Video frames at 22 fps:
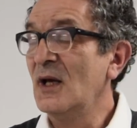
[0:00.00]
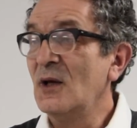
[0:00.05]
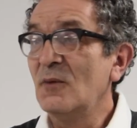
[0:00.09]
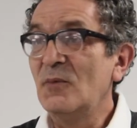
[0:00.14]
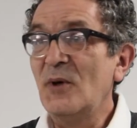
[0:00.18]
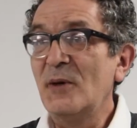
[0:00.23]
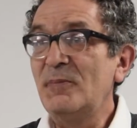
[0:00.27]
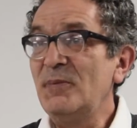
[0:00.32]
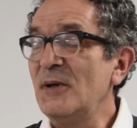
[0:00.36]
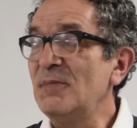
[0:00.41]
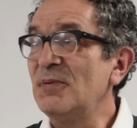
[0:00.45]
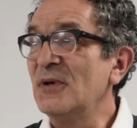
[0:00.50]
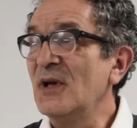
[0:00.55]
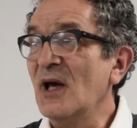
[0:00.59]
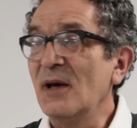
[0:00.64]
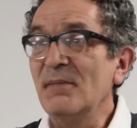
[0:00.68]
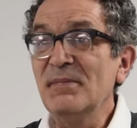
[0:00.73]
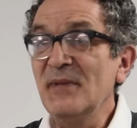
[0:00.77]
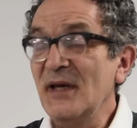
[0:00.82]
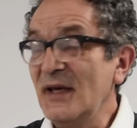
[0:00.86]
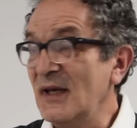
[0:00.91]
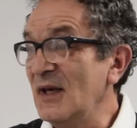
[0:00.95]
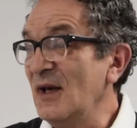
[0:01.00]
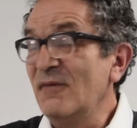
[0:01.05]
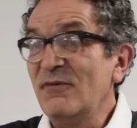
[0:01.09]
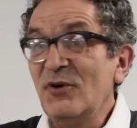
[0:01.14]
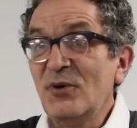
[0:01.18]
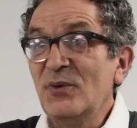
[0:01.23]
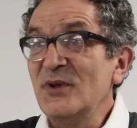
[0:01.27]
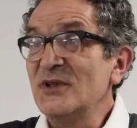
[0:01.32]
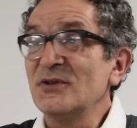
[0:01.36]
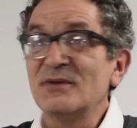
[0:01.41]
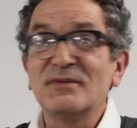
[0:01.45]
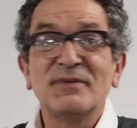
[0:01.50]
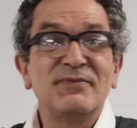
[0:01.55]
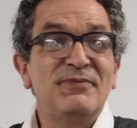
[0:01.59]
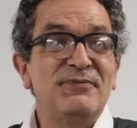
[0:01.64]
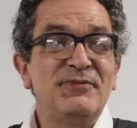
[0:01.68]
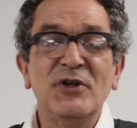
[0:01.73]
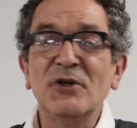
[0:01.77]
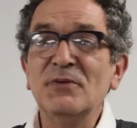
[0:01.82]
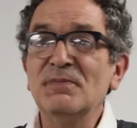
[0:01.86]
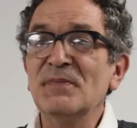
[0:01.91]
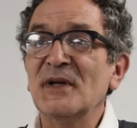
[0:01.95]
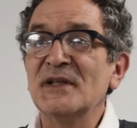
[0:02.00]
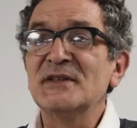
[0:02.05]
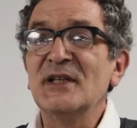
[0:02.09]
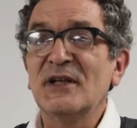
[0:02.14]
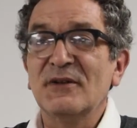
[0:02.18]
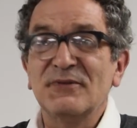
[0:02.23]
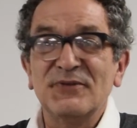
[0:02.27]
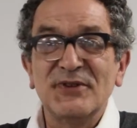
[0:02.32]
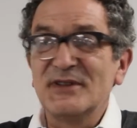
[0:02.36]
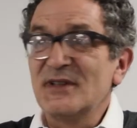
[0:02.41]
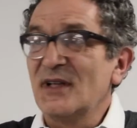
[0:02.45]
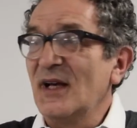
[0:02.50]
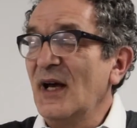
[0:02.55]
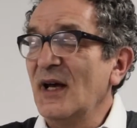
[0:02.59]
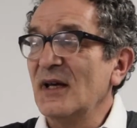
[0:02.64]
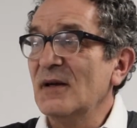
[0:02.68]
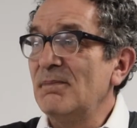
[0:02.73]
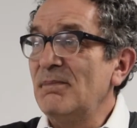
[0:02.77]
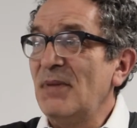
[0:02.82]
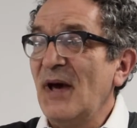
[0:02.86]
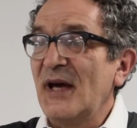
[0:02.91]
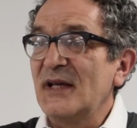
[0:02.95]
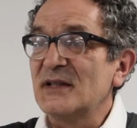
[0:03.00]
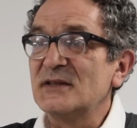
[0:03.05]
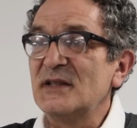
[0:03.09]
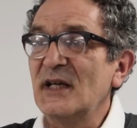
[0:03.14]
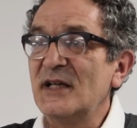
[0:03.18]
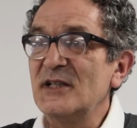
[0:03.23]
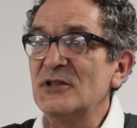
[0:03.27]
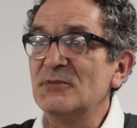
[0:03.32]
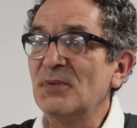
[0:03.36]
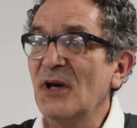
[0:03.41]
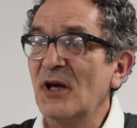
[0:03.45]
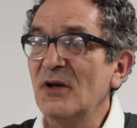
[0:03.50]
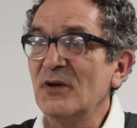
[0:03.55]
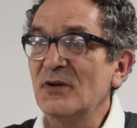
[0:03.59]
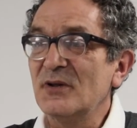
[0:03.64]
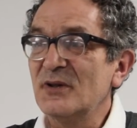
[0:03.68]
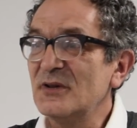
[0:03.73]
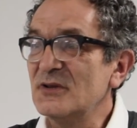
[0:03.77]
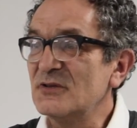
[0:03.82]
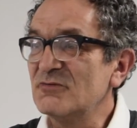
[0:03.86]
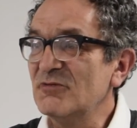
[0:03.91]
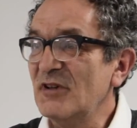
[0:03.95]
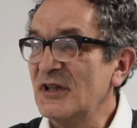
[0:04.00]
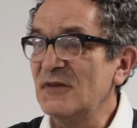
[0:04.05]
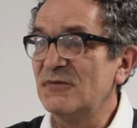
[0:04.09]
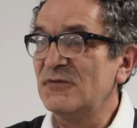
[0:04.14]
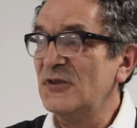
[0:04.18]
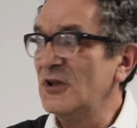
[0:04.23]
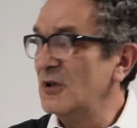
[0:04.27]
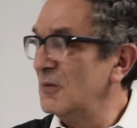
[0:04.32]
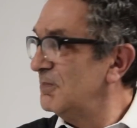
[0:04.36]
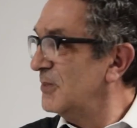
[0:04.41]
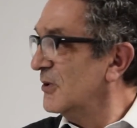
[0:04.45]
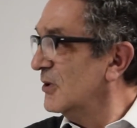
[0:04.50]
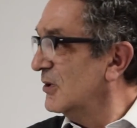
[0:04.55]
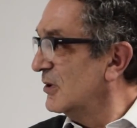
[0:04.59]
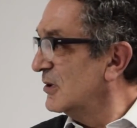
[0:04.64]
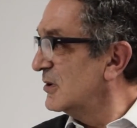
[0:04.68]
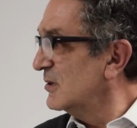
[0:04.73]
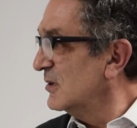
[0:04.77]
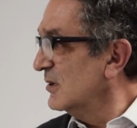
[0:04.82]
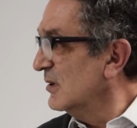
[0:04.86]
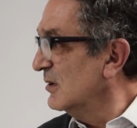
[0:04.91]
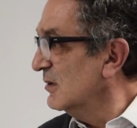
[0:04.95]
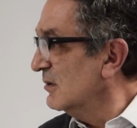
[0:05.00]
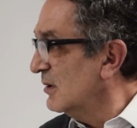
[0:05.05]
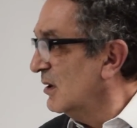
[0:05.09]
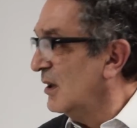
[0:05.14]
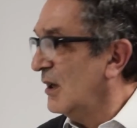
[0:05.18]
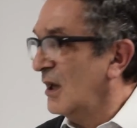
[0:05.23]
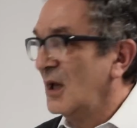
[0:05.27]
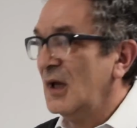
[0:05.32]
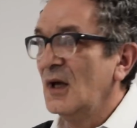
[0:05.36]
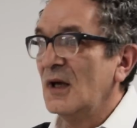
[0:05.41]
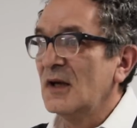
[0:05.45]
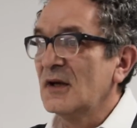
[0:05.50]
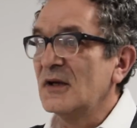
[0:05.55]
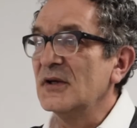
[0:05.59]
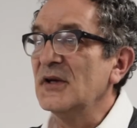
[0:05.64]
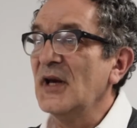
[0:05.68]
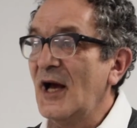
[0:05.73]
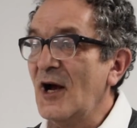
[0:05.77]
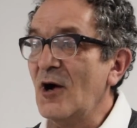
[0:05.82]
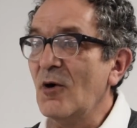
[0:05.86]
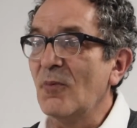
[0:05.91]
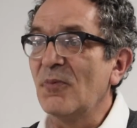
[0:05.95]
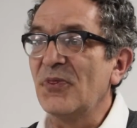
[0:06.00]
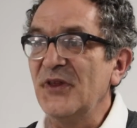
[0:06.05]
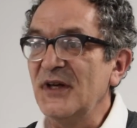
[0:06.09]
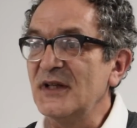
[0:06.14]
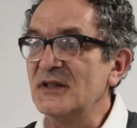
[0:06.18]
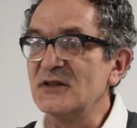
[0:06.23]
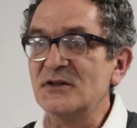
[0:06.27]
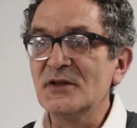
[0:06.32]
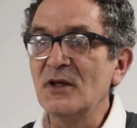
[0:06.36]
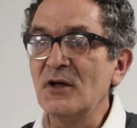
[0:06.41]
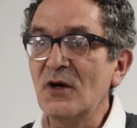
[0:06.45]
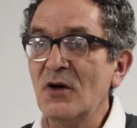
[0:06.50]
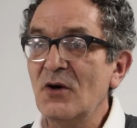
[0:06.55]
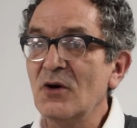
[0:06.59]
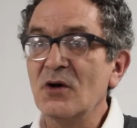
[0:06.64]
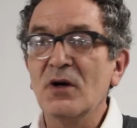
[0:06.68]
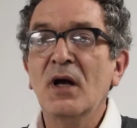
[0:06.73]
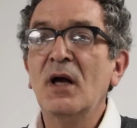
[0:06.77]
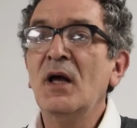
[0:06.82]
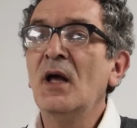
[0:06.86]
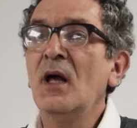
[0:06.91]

where people like me, I've always viewed myself as a kind of backstage bloke who's read a few books and can help things along.